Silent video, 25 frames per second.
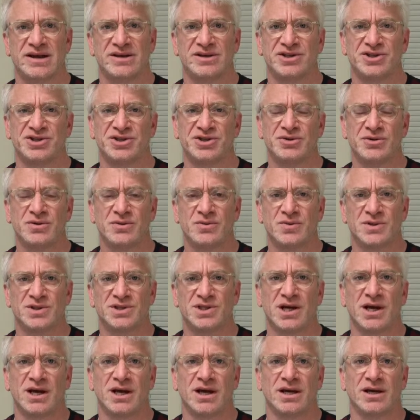Out of the Chute,
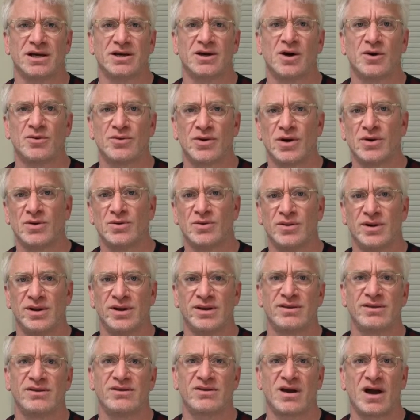which I co-wrote
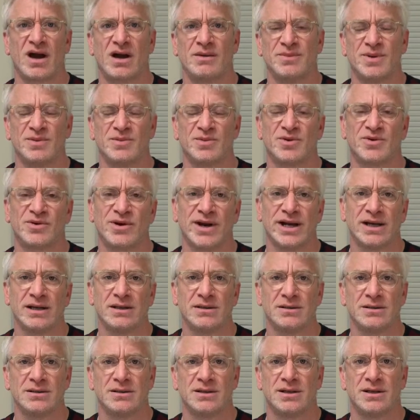with Tommy Moran.
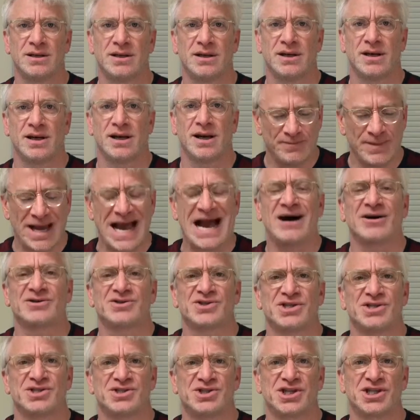
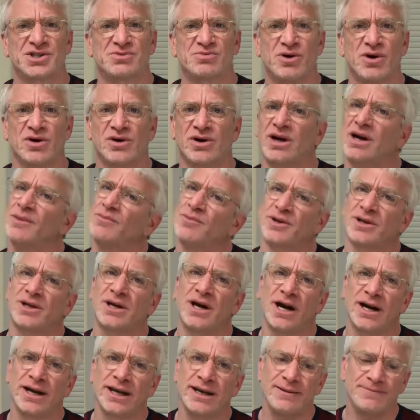House has just broken up with
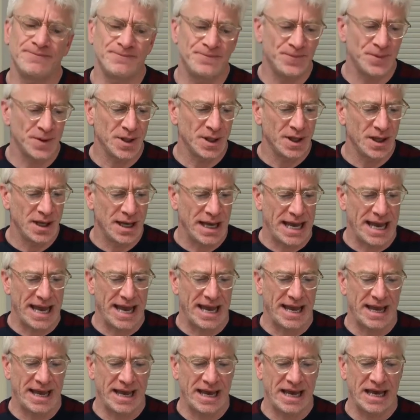Cuddy,
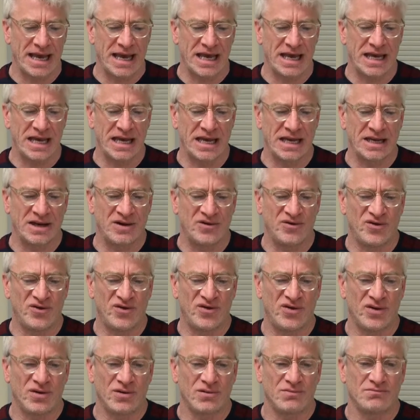
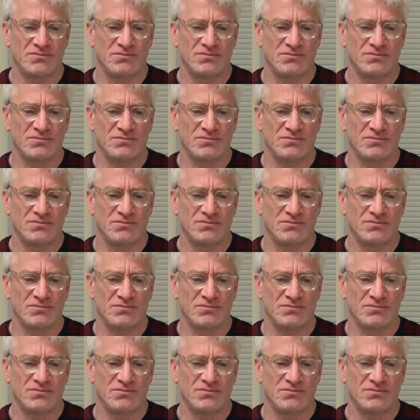and